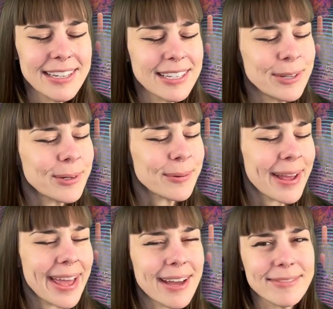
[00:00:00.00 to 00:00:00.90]
You don't
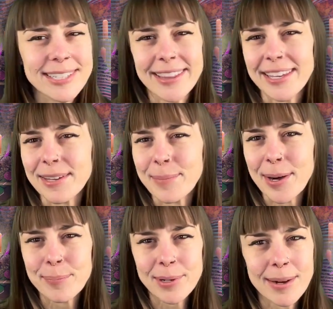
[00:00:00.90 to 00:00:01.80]
have to think
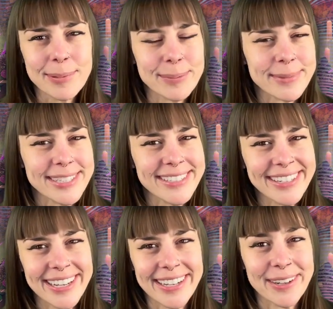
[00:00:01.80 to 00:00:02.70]
about problems
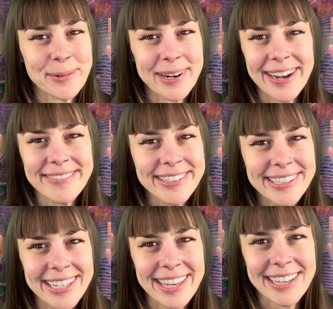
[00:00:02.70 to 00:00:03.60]
today or ever
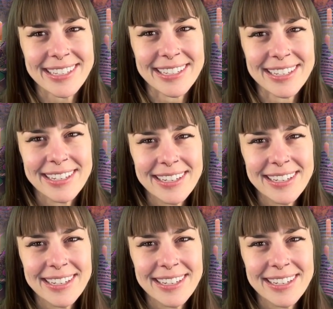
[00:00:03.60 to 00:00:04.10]
again.